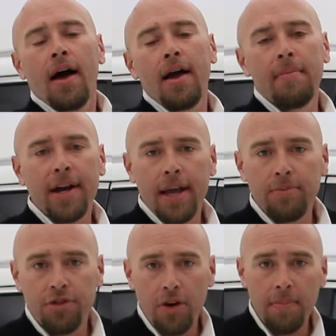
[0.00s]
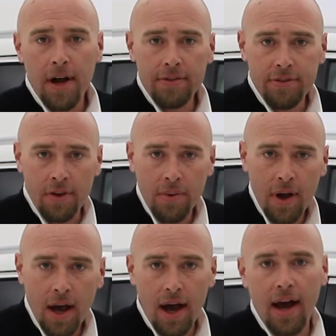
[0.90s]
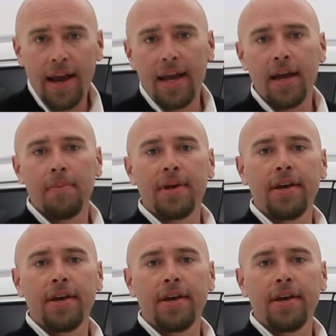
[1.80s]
Hi, my name's Joe Bonzo. I am